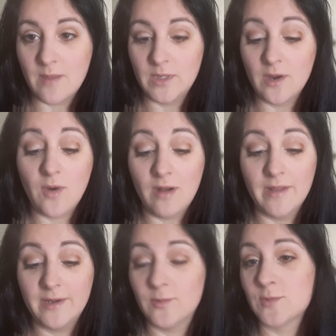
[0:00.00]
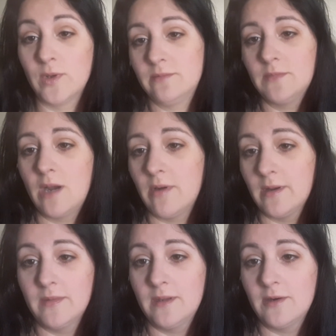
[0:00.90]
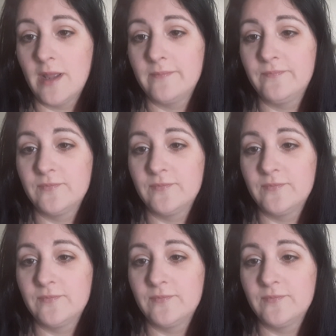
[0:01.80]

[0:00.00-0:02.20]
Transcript: let me know. All I know is what I read on the internet.